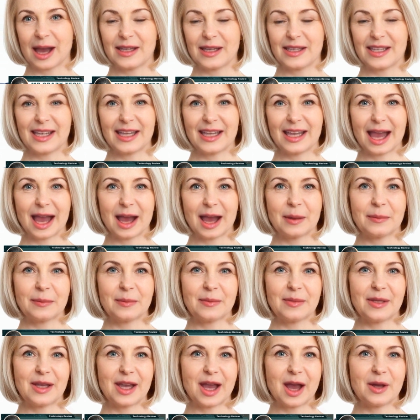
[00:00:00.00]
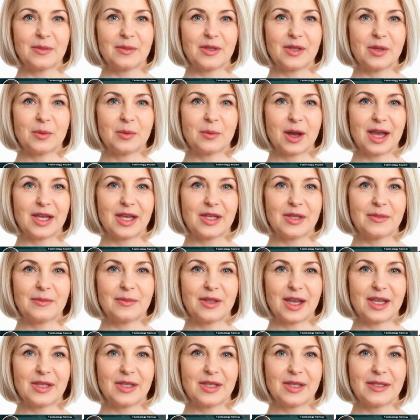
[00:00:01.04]
editing app that offers a range of
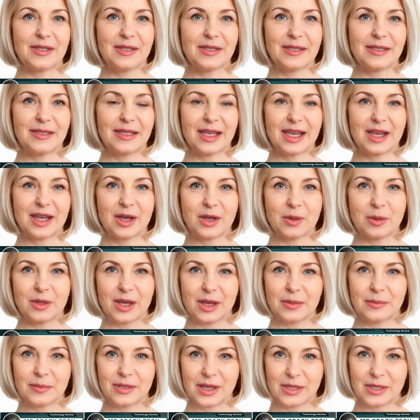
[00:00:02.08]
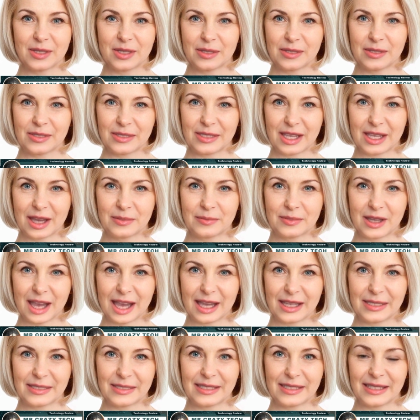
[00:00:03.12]
features, including filters,
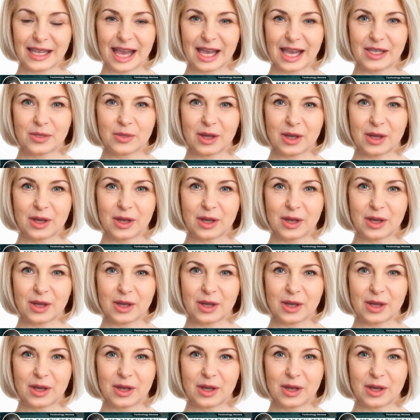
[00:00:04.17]
effects, and